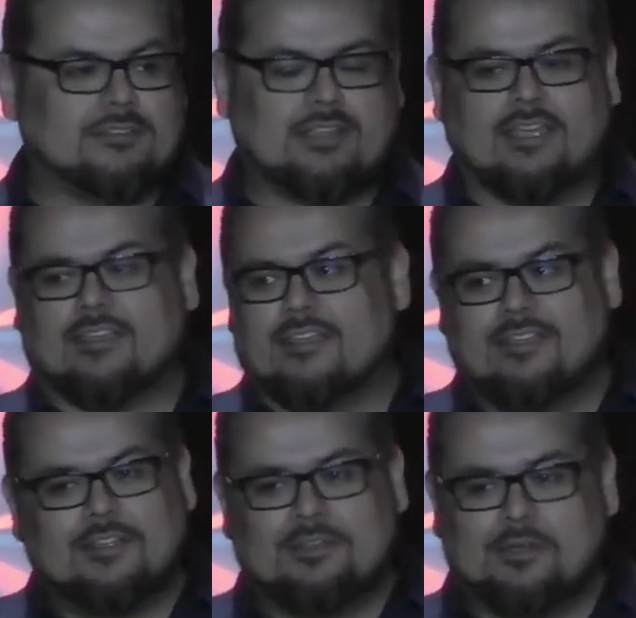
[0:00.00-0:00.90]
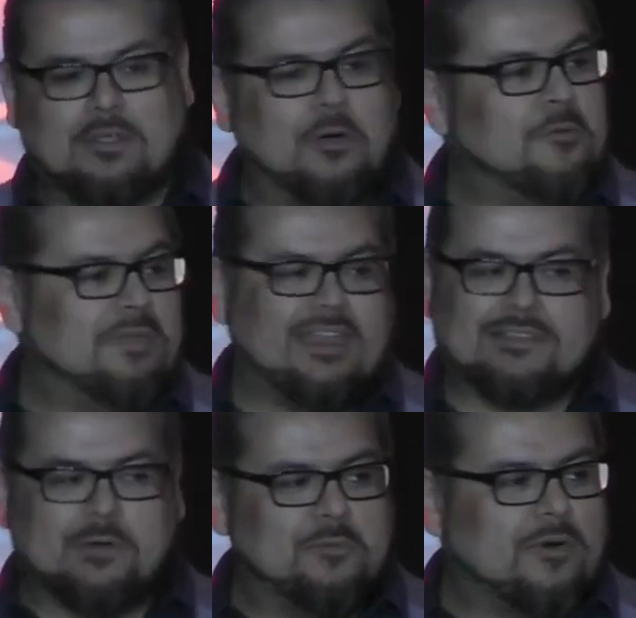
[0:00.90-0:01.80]
like doing the home
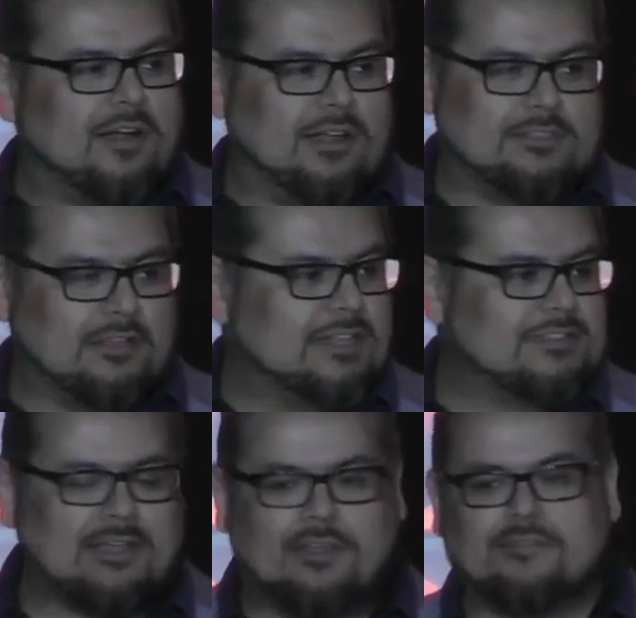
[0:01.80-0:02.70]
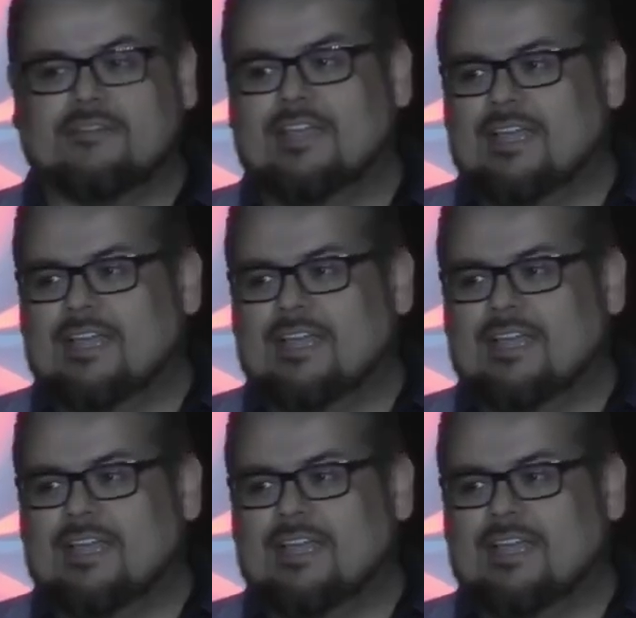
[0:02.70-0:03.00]
meetings, home parties, all that stuff.